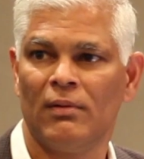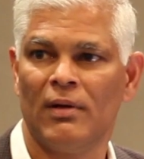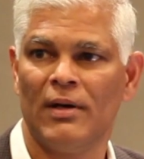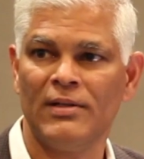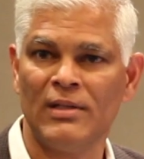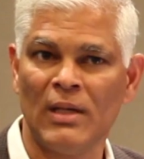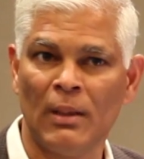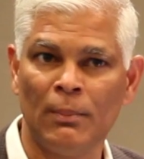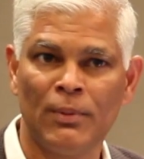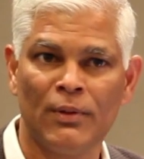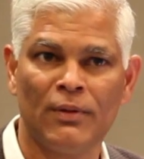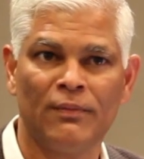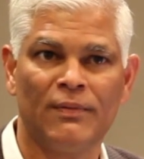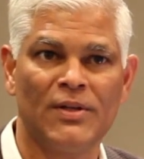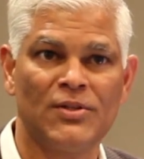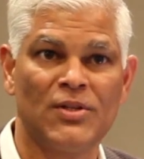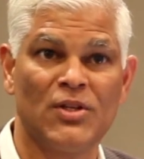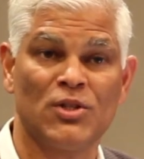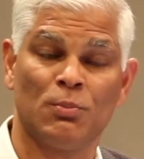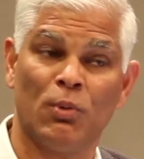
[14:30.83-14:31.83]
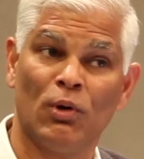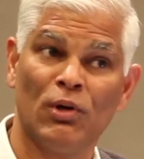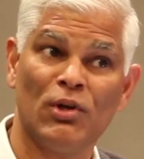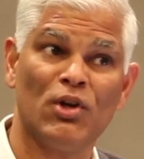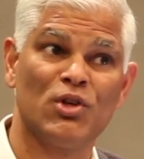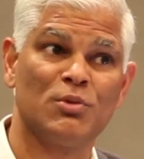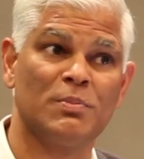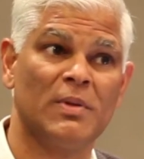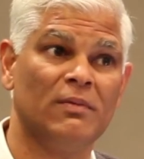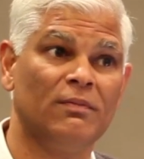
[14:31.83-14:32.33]
A number of diseases,
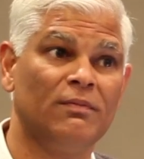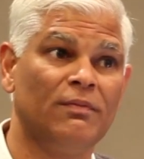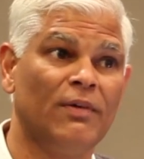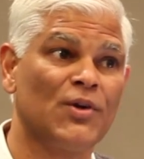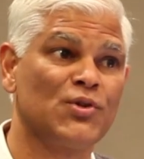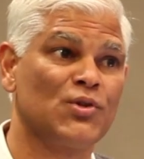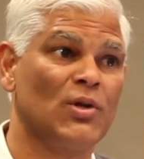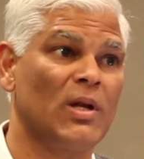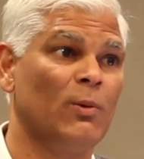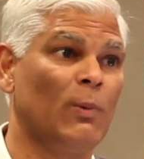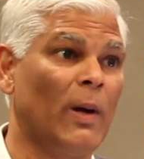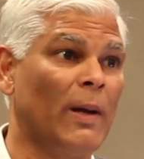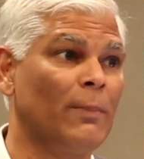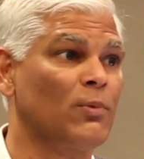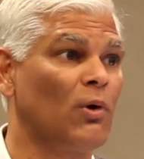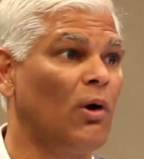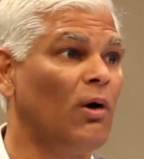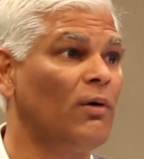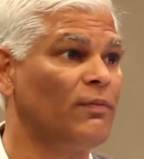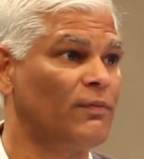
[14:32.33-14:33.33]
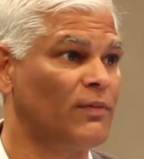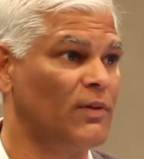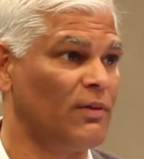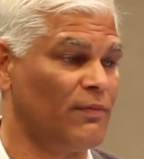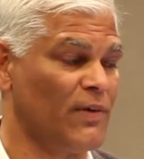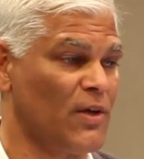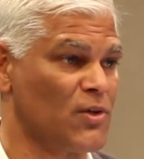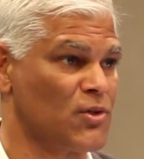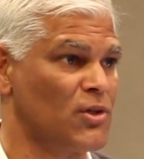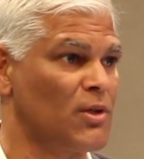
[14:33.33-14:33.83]
polio has been virtually wiped off the
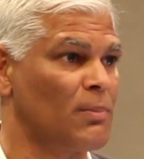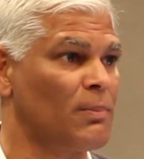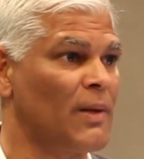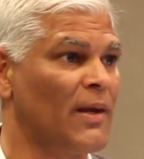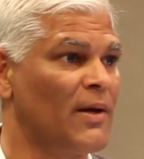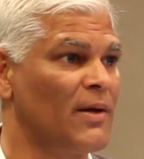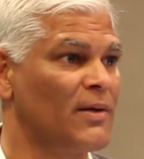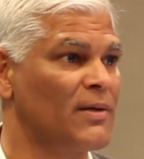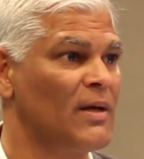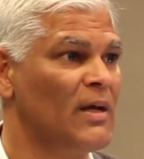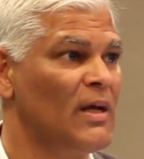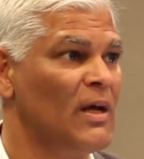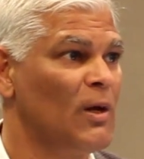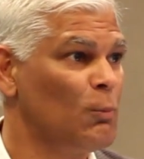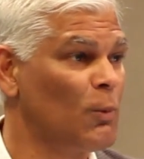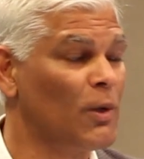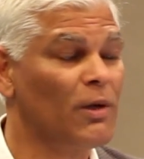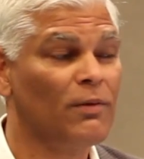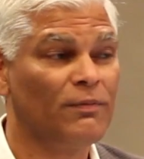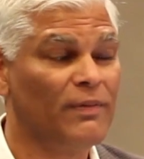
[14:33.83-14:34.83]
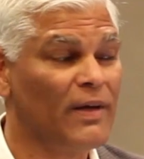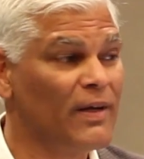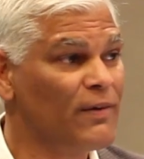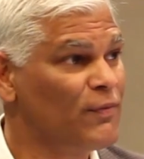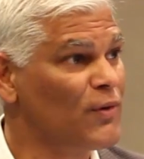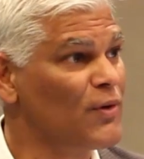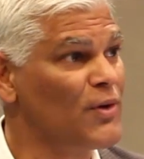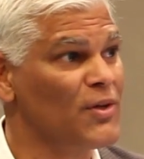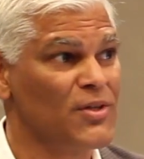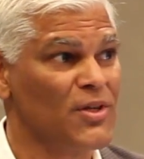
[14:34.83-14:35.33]
face of the planet. One of very
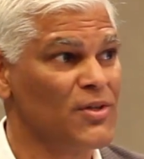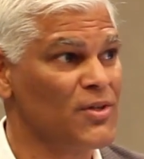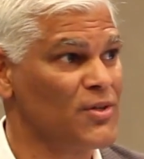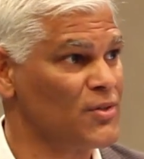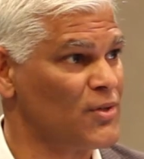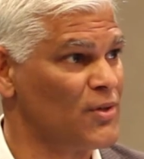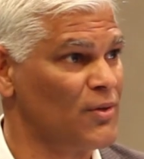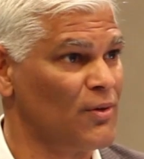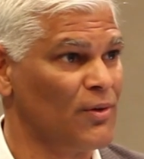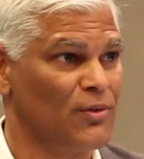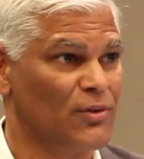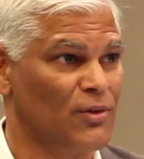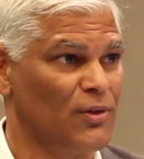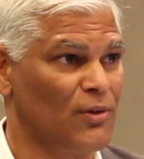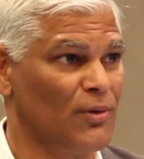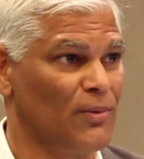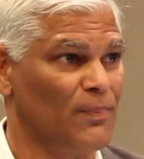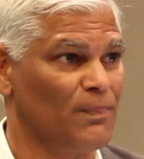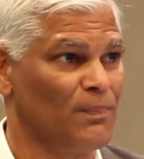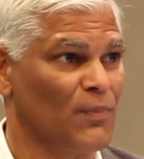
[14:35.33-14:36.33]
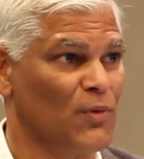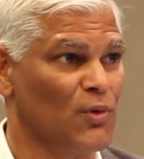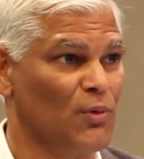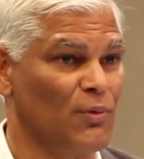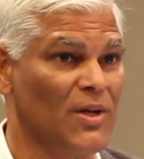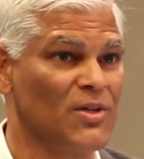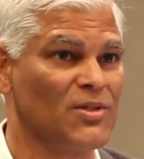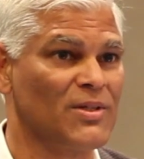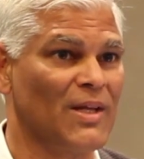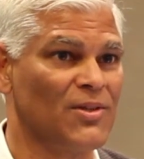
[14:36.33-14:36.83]
few diseases to
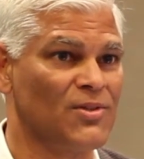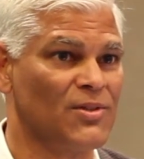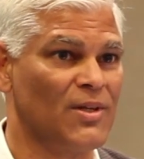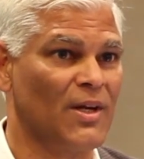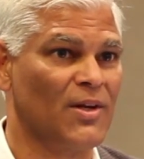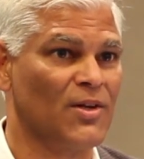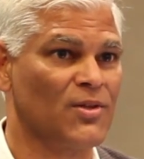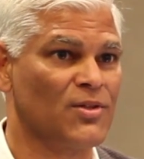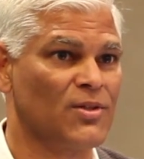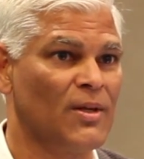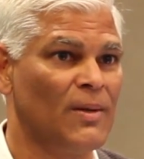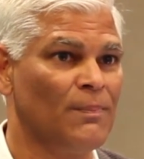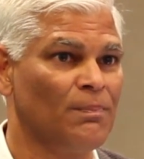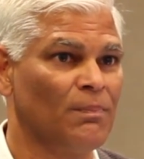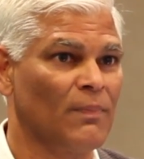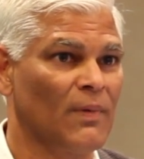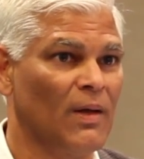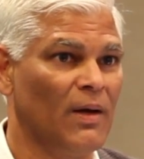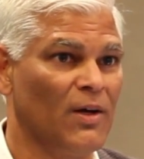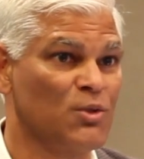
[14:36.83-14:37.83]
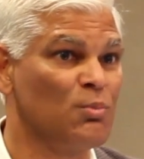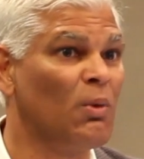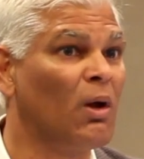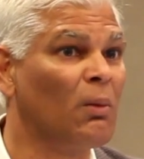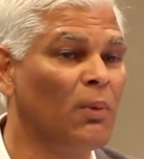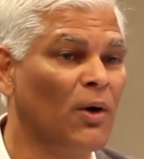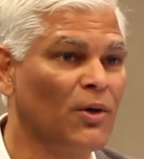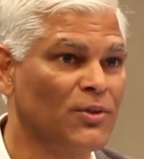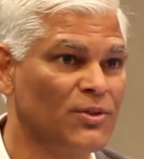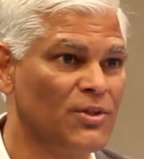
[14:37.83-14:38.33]
reach that status.
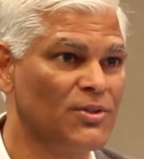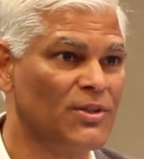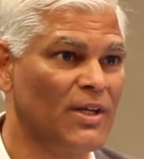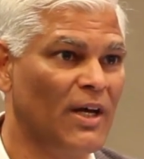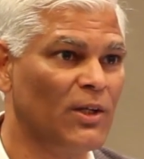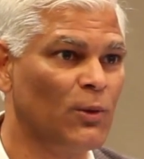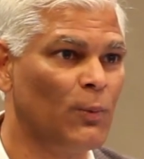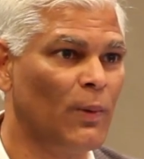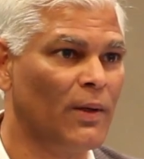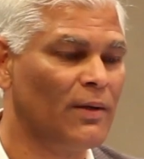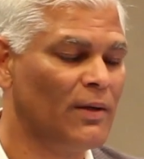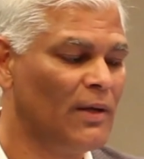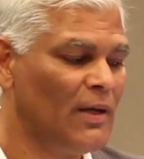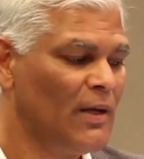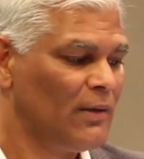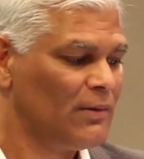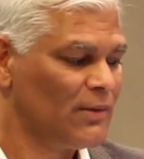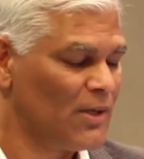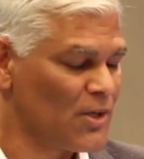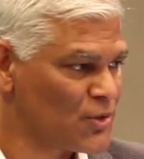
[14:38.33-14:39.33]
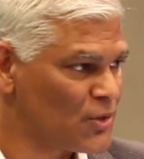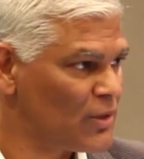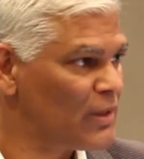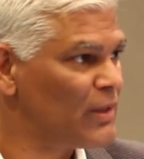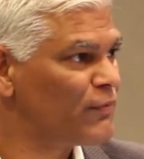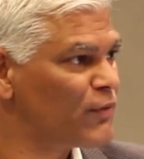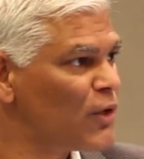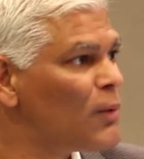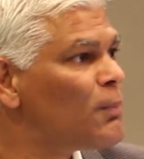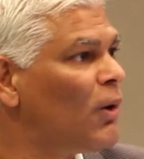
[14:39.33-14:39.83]
Smallpox is the other one. There's still
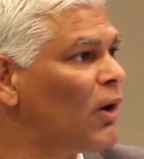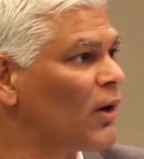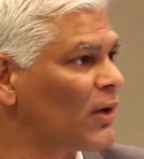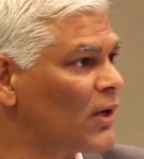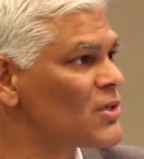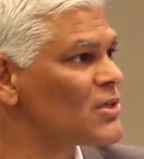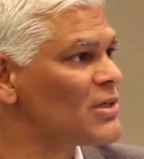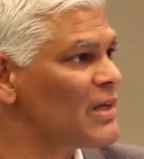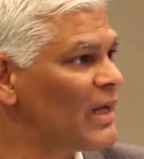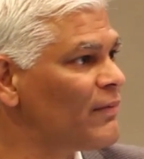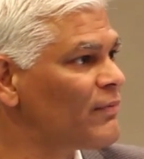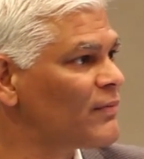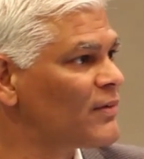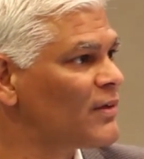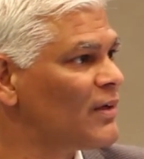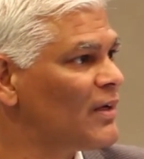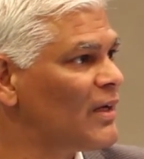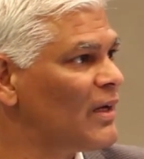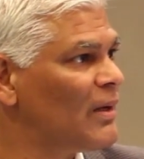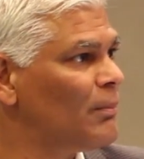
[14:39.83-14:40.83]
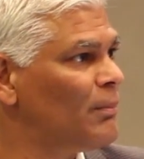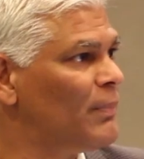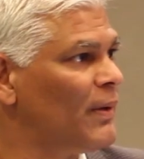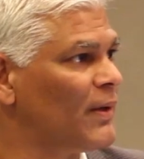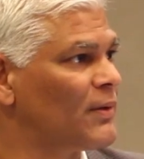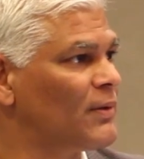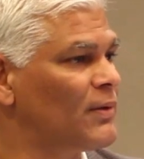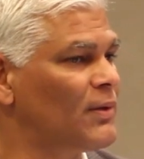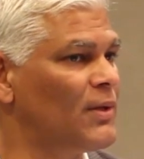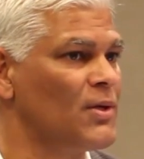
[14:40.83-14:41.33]
a few pockets left,
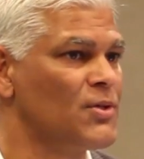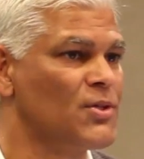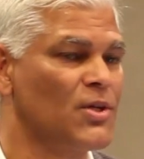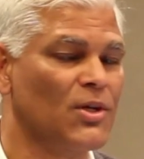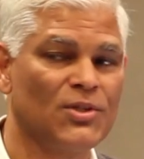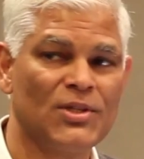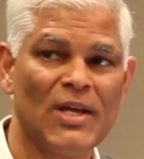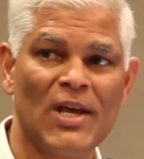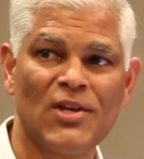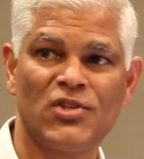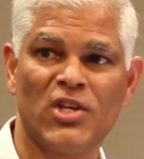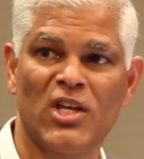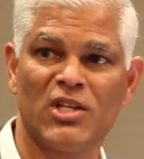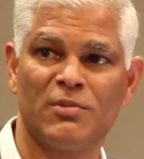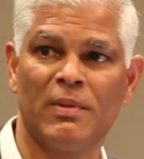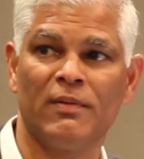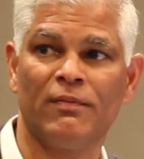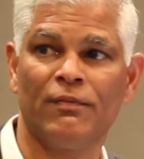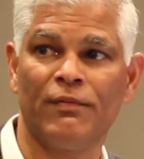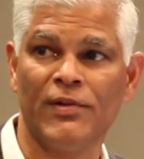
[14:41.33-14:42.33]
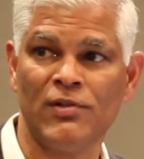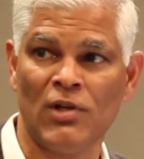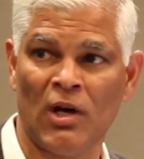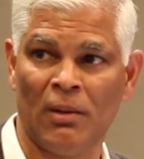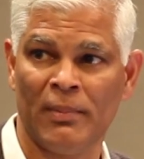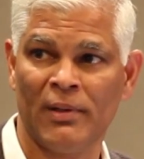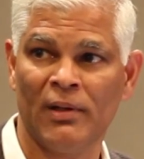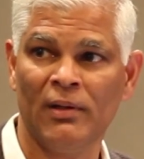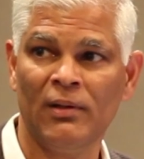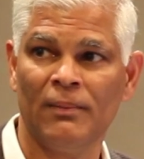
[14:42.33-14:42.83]
but the success has been
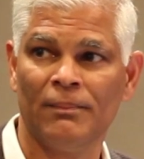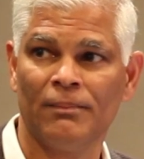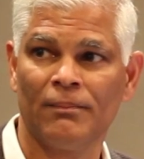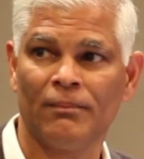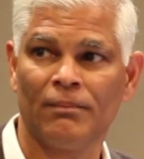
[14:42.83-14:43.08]
phenomenal,